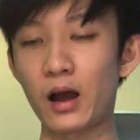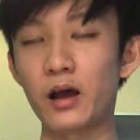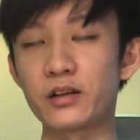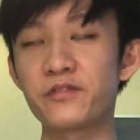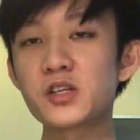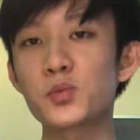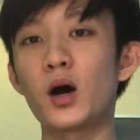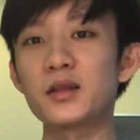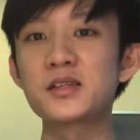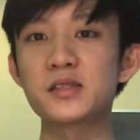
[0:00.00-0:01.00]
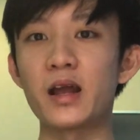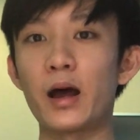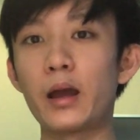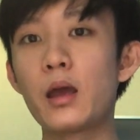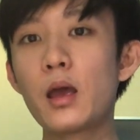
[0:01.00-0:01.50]
the Facebook artist that
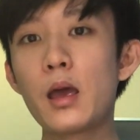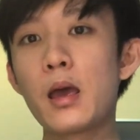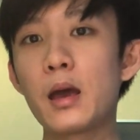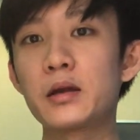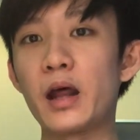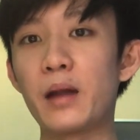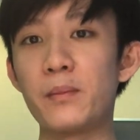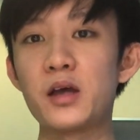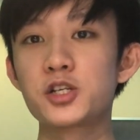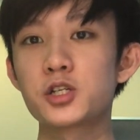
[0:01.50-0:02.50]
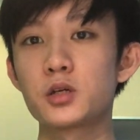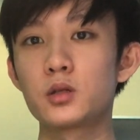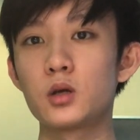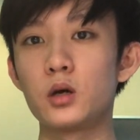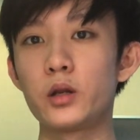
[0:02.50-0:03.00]
I
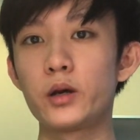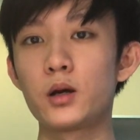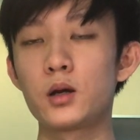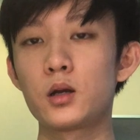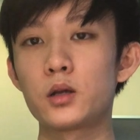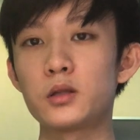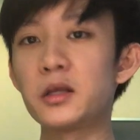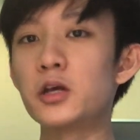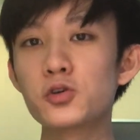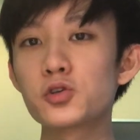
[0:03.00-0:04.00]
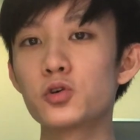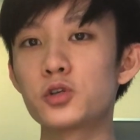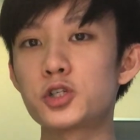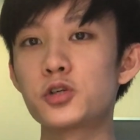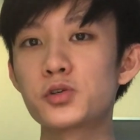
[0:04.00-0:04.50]
mentioned earlier. She also
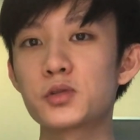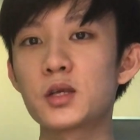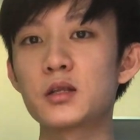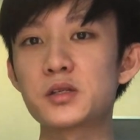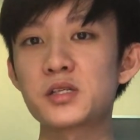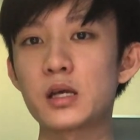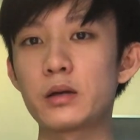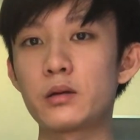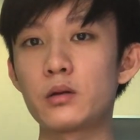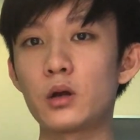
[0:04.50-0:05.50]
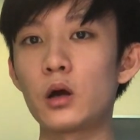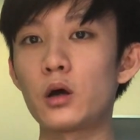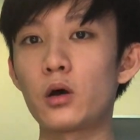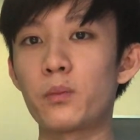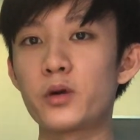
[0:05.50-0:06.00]
did the same
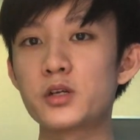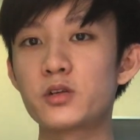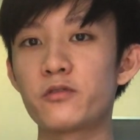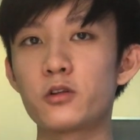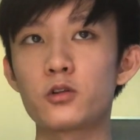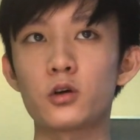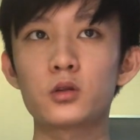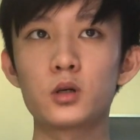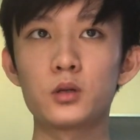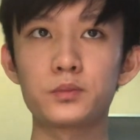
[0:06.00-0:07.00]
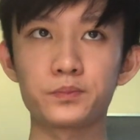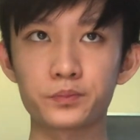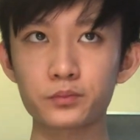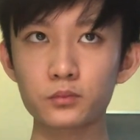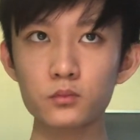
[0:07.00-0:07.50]
operation with the doctor.
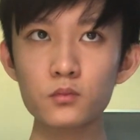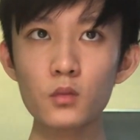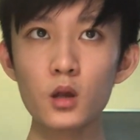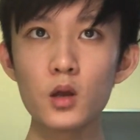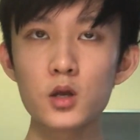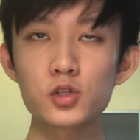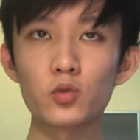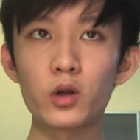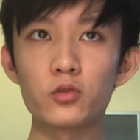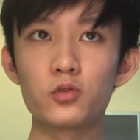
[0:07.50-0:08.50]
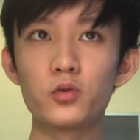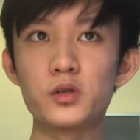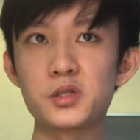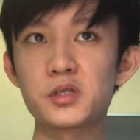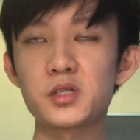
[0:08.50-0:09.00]
So what you do
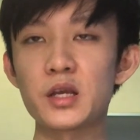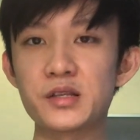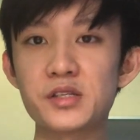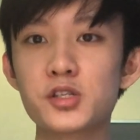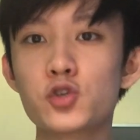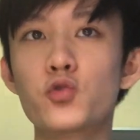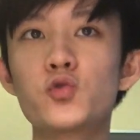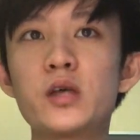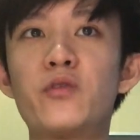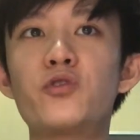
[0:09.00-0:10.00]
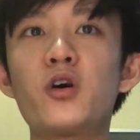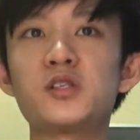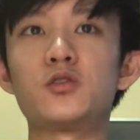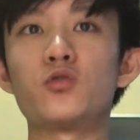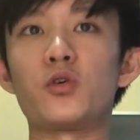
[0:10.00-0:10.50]
is just insert screws and rods
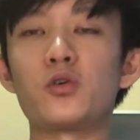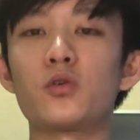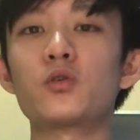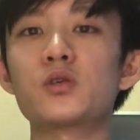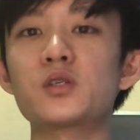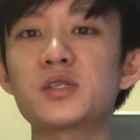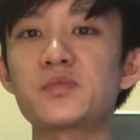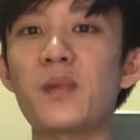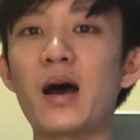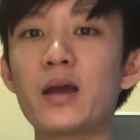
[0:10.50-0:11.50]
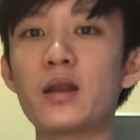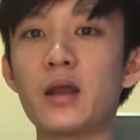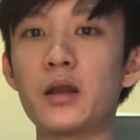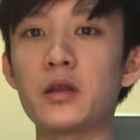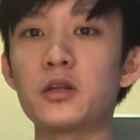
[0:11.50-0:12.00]
into your spine
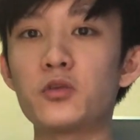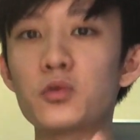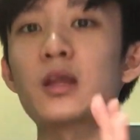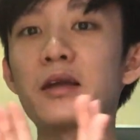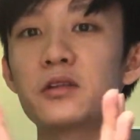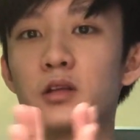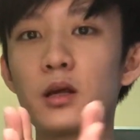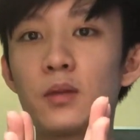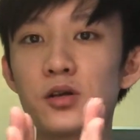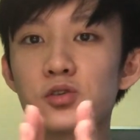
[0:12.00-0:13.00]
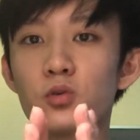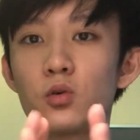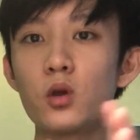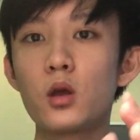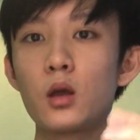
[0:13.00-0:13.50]
and then you tighten it, but so
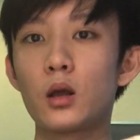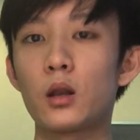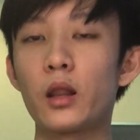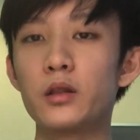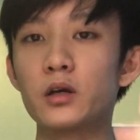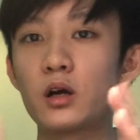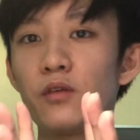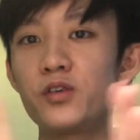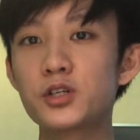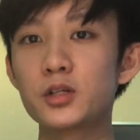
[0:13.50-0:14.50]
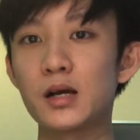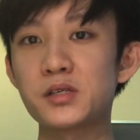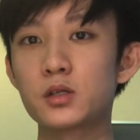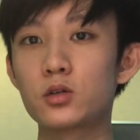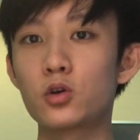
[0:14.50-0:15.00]
the curvature
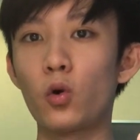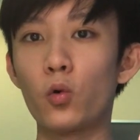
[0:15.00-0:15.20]
doesn't